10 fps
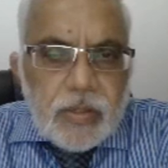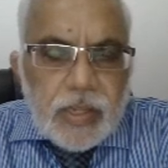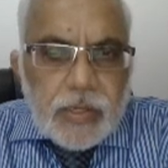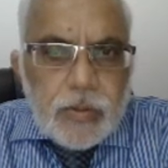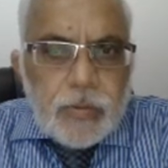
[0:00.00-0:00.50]

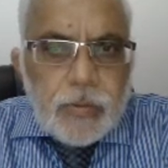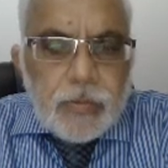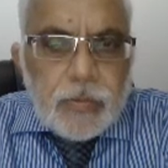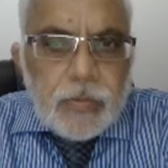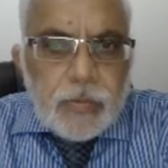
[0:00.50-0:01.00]
Thank you.
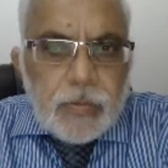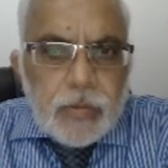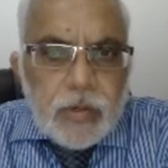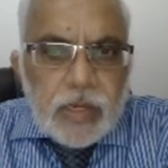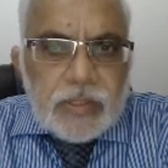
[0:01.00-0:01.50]

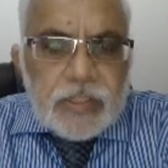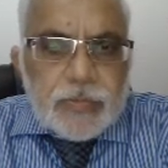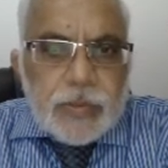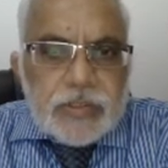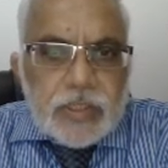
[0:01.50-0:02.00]
And this
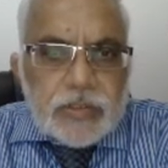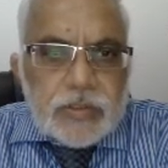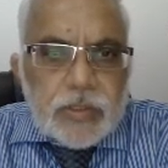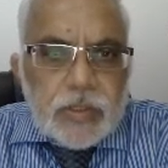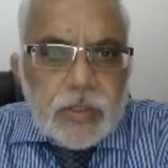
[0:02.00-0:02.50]
brings us
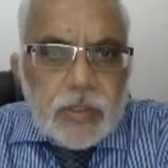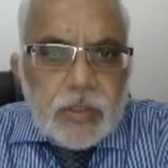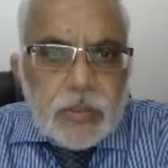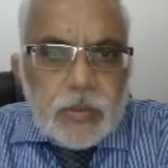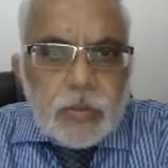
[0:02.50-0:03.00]

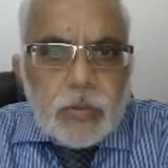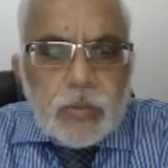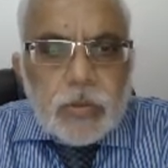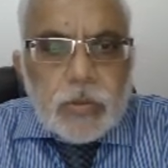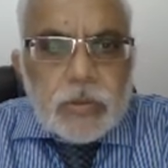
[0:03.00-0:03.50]

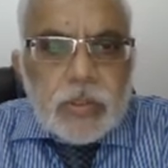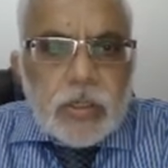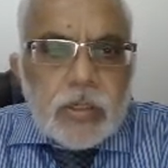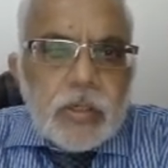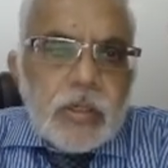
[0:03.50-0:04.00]
to
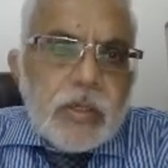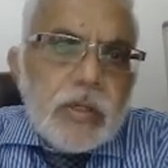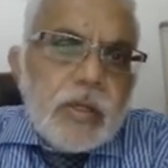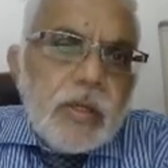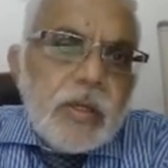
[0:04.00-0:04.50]
the
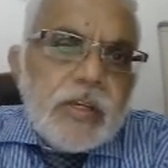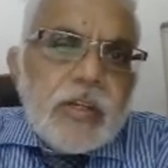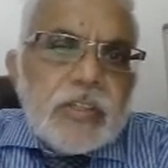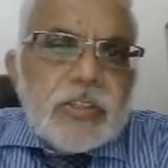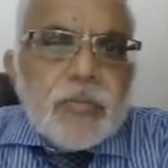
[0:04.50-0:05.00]
intellectual